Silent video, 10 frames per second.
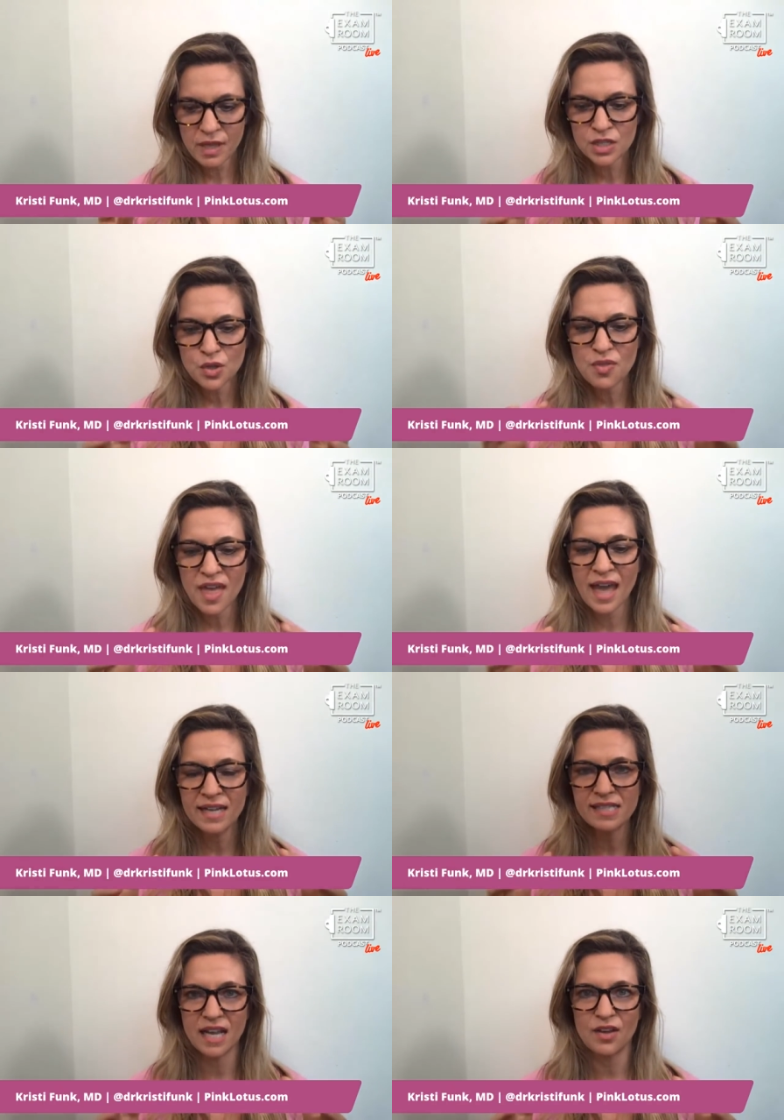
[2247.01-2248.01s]
So that
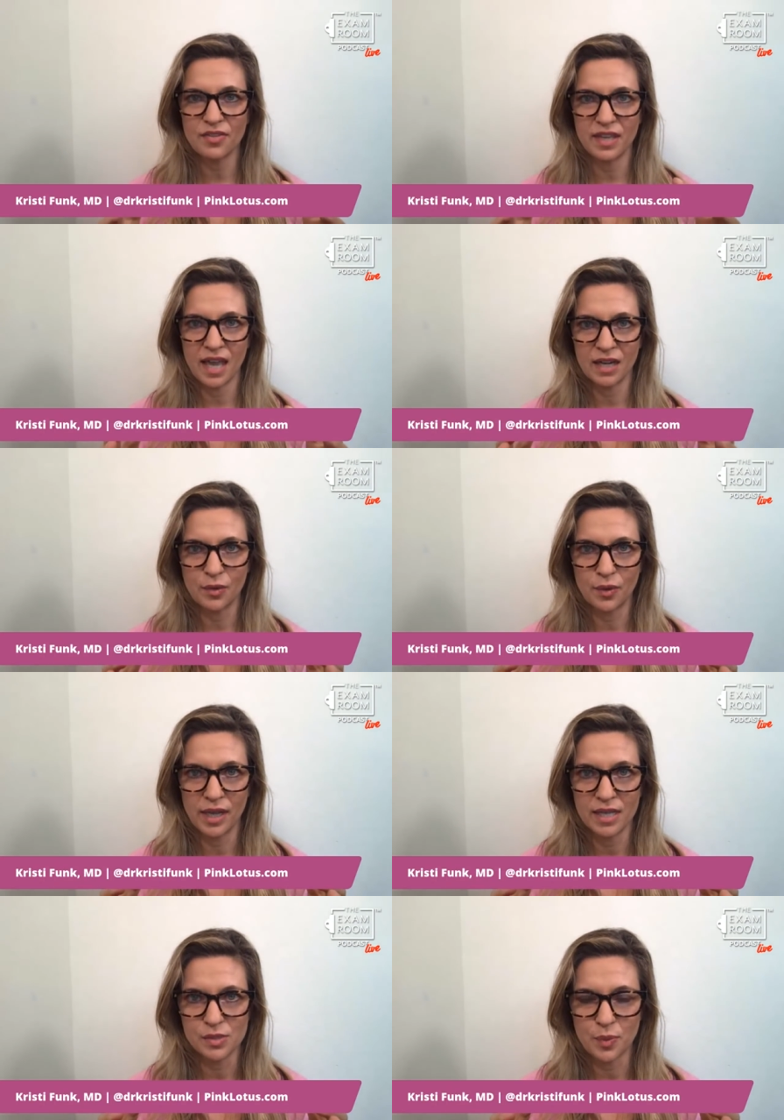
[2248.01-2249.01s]
is a healthy
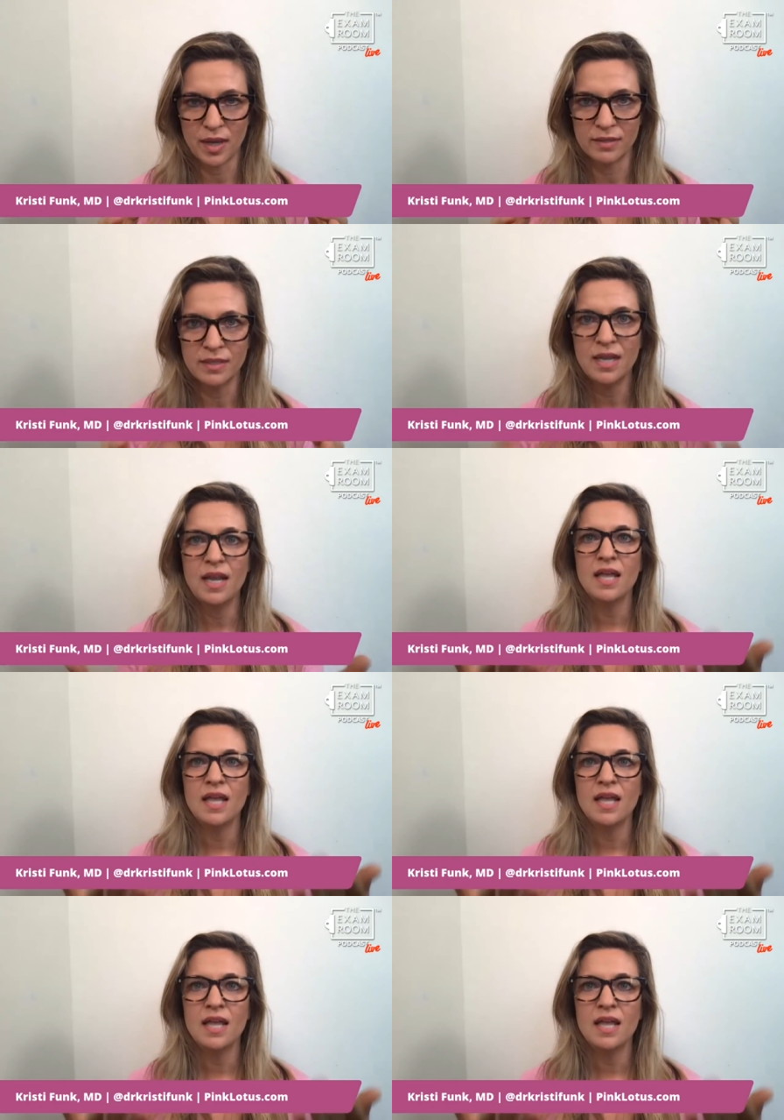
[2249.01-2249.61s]
category as well.